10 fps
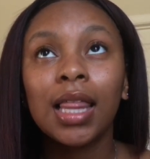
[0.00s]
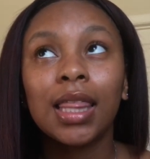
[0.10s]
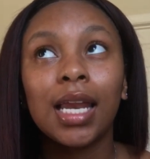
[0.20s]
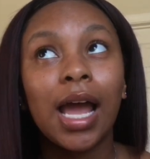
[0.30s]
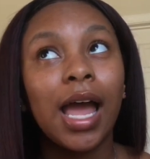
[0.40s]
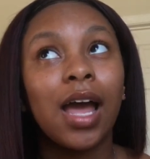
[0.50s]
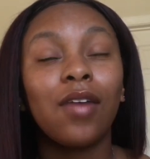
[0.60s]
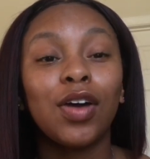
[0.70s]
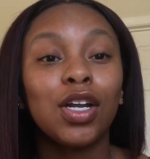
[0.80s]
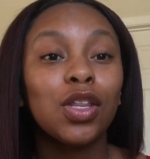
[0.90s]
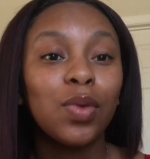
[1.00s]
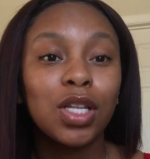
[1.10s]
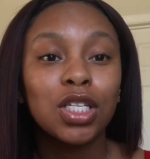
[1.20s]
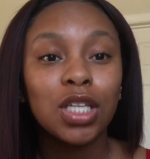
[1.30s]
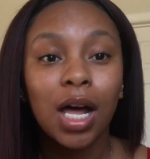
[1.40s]
Then I have another one
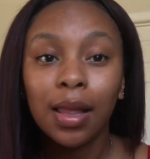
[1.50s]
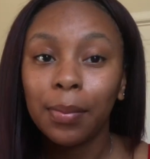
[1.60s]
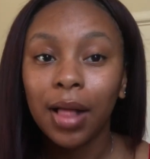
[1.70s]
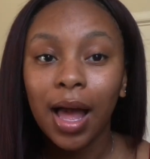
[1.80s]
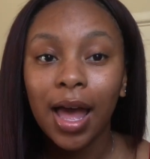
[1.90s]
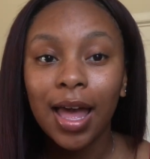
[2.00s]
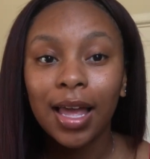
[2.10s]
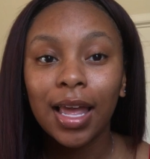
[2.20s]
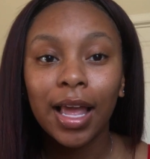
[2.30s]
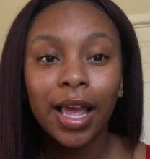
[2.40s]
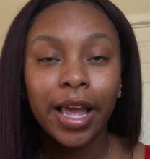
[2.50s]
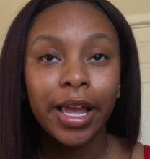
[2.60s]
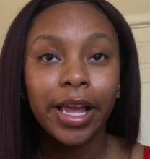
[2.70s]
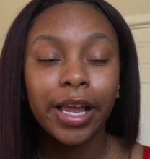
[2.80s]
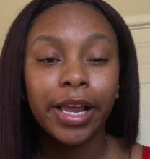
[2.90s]
that's solid black,
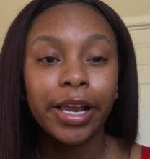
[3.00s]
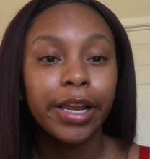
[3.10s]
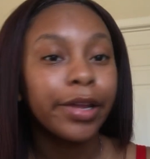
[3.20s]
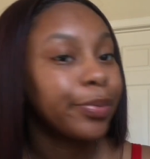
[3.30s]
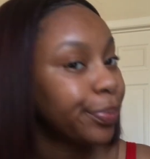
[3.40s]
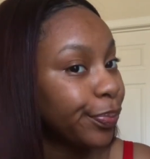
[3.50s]
and